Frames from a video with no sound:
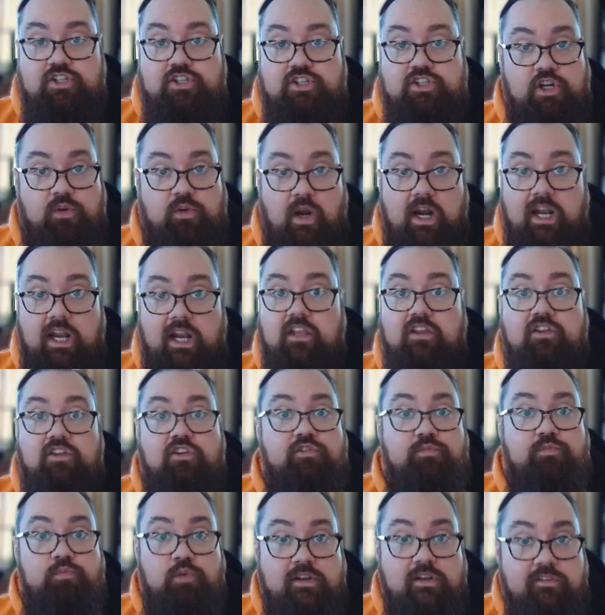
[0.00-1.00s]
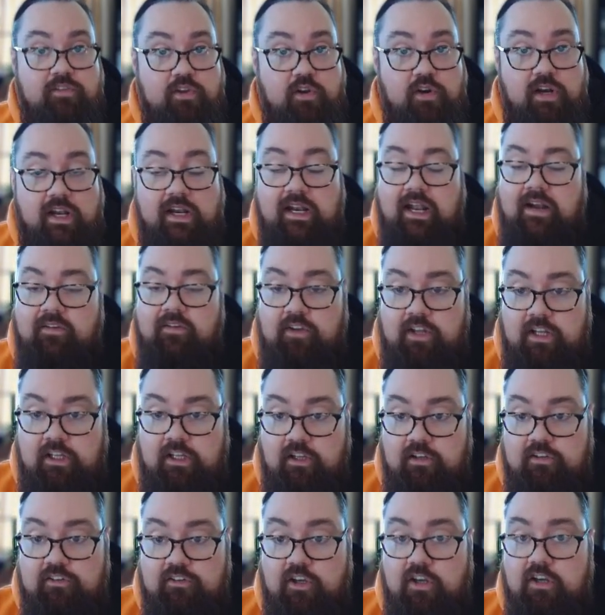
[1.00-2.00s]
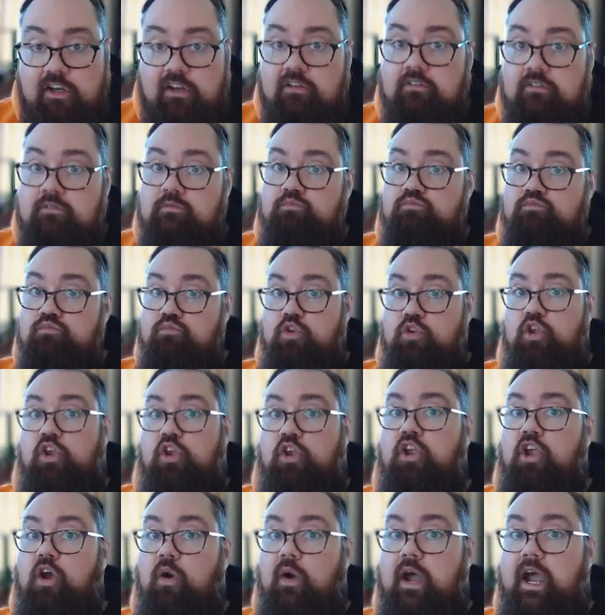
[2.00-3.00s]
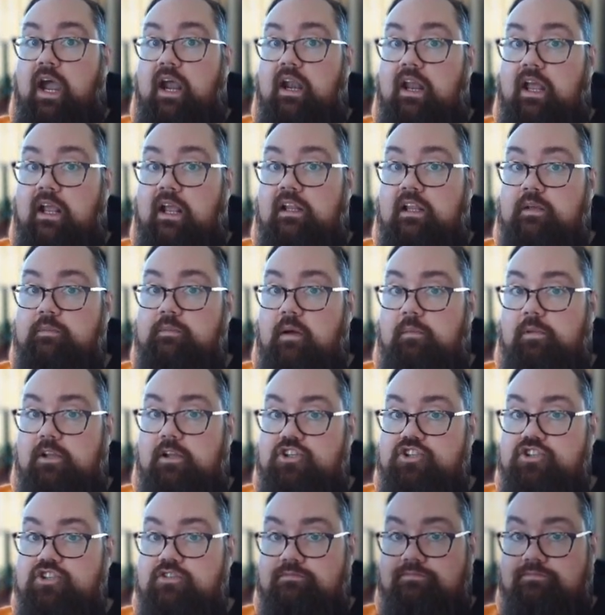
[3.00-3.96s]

you're ready, you've previewed it, everything looks good, you can go ahead and click publish.